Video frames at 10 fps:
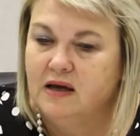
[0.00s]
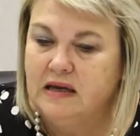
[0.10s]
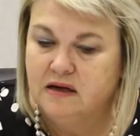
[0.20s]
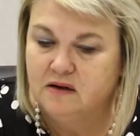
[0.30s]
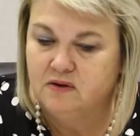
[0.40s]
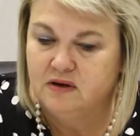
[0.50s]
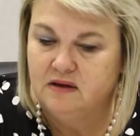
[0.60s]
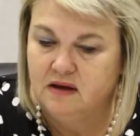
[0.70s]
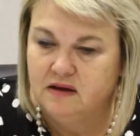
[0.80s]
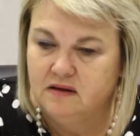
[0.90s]
include
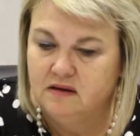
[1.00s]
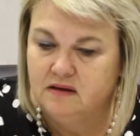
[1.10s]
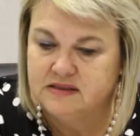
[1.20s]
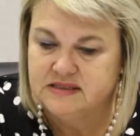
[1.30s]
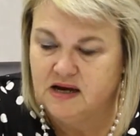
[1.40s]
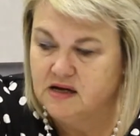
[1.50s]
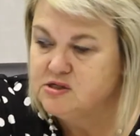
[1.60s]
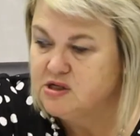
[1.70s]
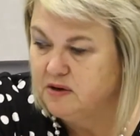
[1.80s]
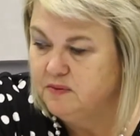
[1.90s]
it in the
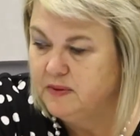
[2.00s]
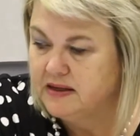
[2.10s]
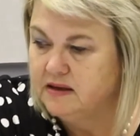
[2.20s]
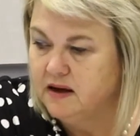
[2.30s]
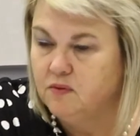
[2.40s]
slideshow, but I